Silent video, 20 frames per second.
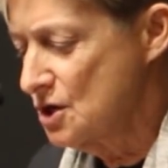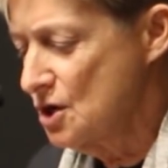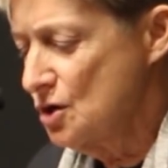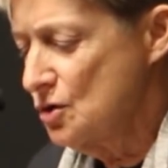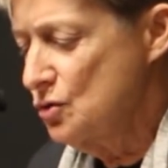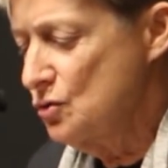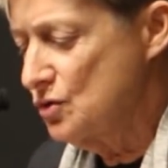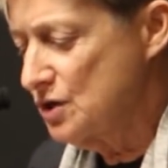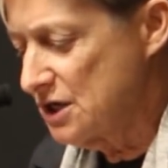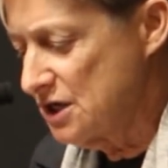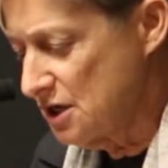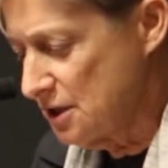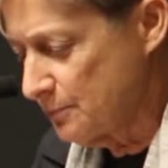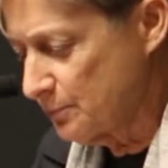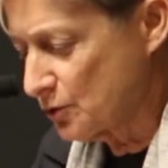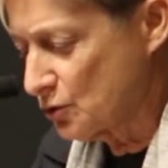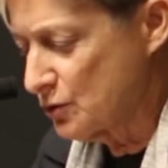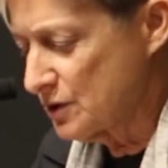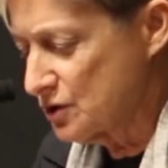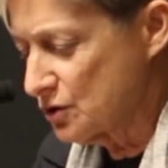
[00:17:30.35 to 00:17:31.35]
who keep
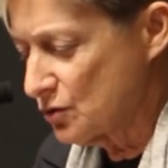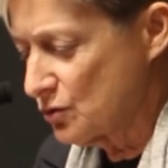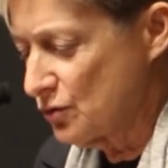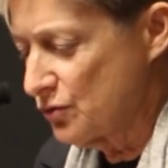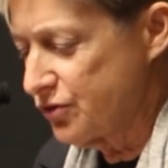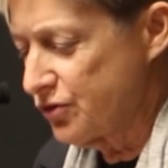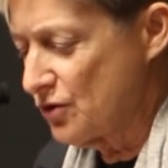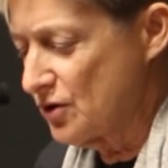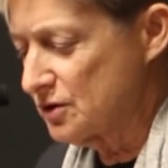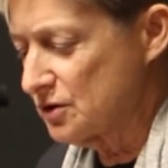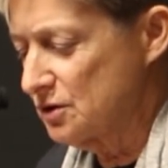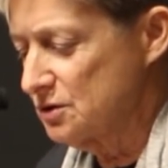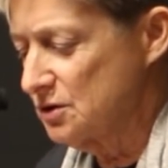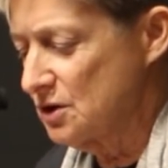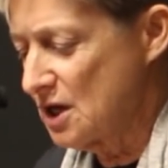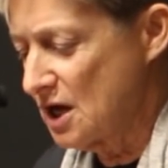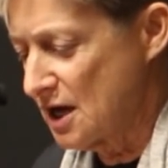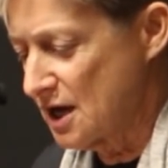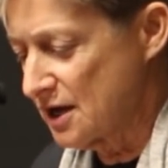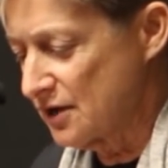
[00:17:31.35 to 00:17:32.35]
critical thought
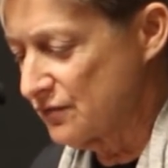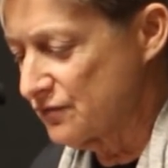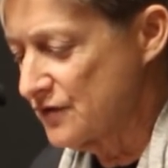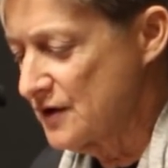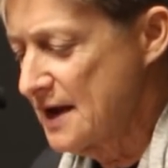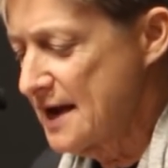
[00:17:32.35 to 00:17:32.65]
alive,